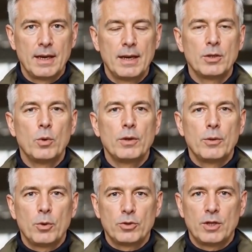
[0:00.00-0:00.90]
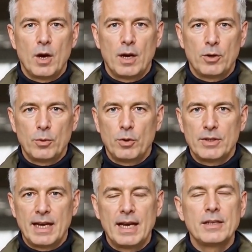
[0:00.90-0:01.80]
is one of the most honorable
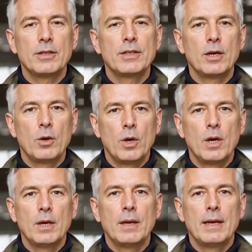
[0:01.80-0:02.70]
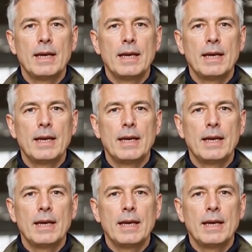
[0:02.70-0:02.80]
tasks there are